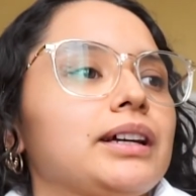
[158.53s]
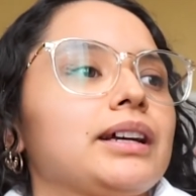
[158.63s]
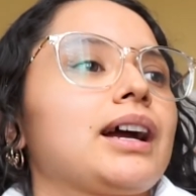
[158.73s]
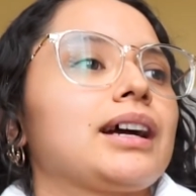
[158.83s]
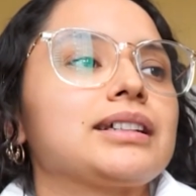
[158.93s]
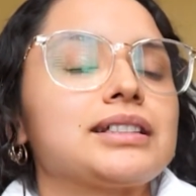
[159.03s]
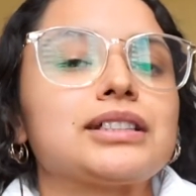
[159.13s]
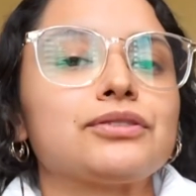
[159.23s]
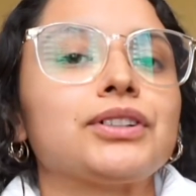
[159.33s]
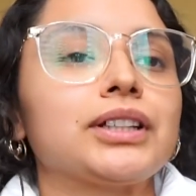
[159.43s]
Like, I could
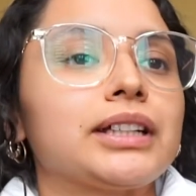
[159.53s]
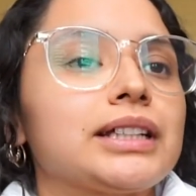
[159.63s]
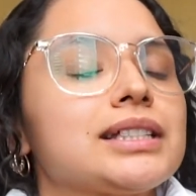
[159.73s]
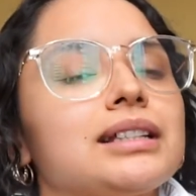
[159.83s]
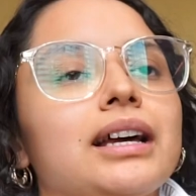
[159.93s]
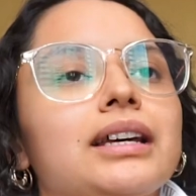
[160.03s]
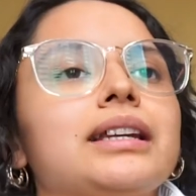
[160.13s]
just feel it inside.